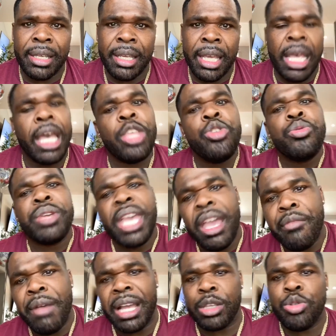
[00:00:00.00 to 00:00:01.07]
And you
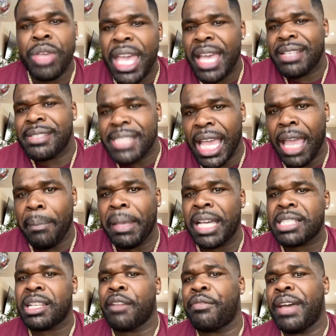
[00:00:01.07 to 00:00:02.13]
can't say it
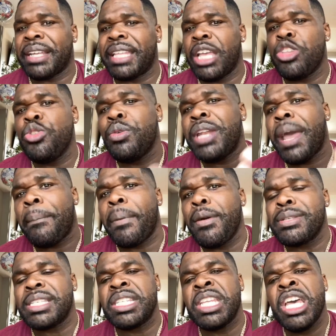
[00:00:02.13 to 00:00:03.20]
because of the fact that you and that
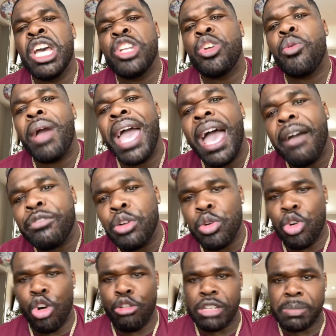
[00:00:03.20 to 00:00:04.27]
person don't have no
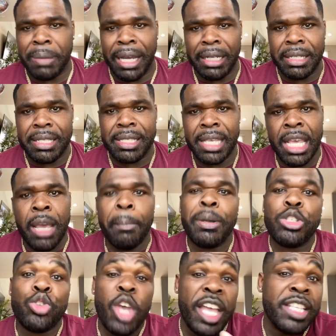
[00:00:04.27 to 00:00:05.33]
correspondence.
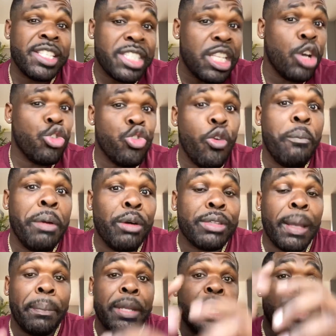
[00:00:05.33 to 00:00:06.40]
But yet and still you build
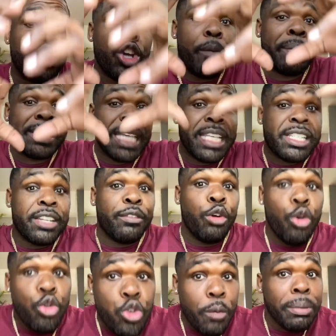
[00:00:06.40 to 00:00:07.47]
up an interpretation of
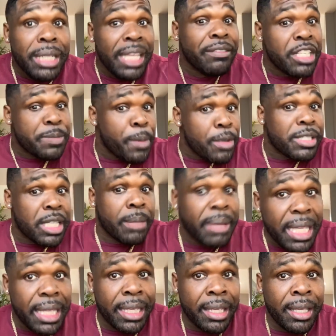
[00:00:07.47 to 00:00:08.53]
who you believe this person to
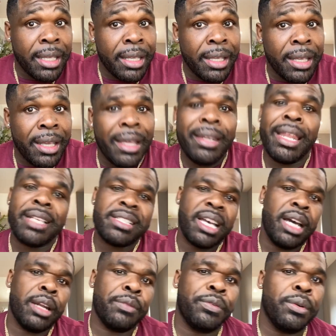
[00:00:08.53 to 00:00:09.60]
be. That's
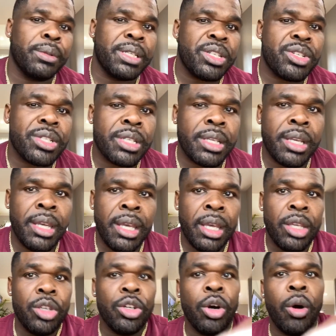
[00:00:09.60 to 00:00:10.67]
kind of foolish.
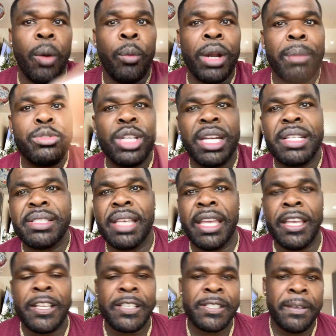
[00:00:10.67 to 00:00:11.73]
You know, what I'm trying to say
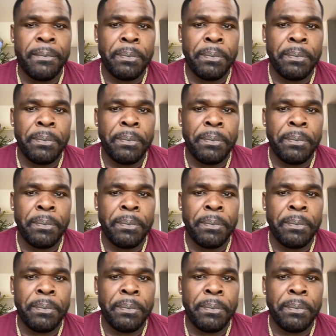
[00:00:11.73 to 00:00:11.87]
is,